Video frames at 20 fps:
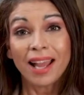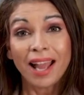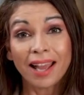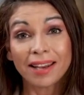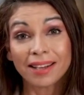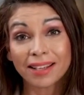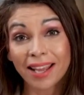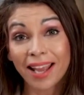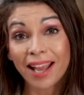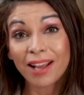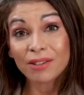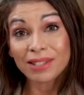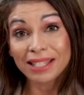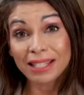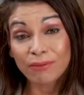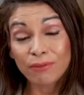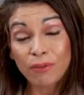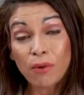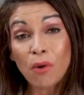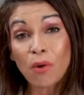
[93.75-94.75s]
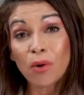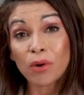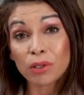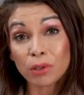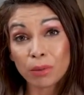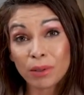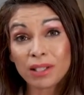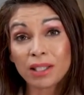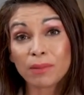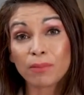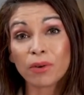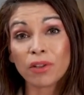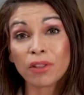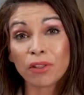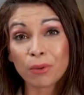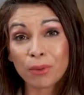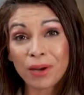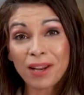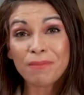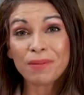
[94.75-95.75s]
and accounts for
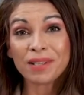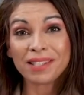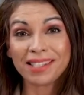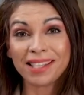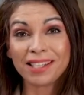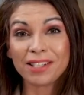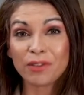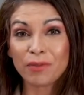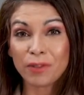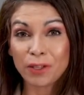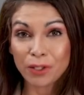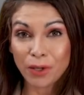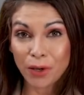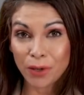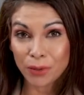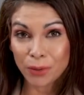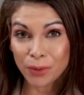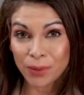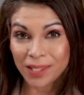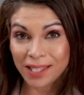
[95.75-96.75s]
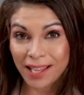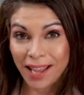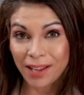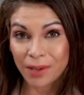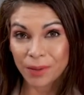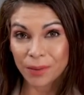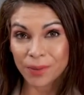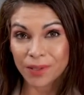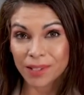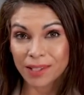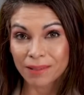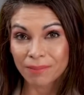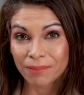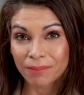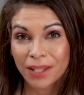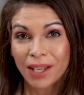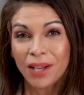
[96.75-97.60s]
20.3% of the total sales.